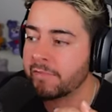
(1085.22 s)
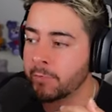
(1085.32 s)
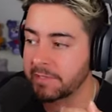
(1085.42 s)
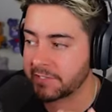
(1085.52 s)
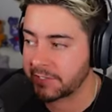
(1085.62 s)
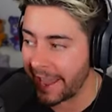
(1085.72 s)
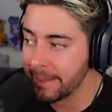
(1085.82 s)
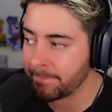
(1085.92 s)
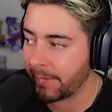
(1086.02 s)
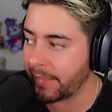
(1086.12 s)
from
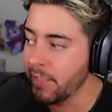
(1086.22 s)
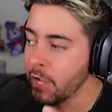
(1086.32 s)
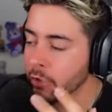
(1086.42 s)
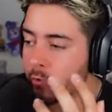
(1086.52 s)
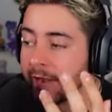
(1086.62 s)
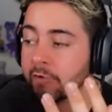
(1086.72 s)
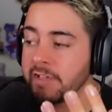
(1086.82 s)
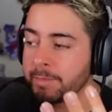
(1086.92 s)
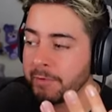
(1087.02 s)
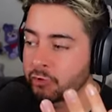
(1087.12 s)
escaping.
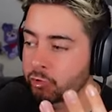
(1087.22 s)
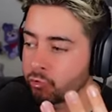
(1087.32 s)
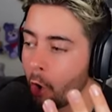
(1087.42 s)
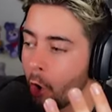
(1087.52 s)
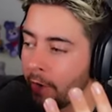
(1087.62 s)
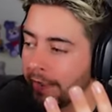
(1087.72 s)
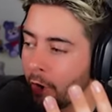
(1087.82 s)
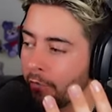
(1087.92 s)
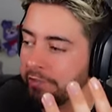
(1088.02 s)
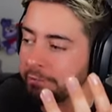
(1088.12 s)
Gregory's been drawing
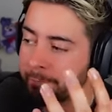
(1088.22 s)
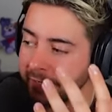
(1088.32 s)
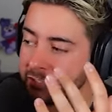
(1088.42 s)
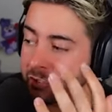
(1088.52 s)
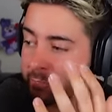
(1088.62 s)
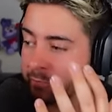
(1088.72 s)
all these pictures,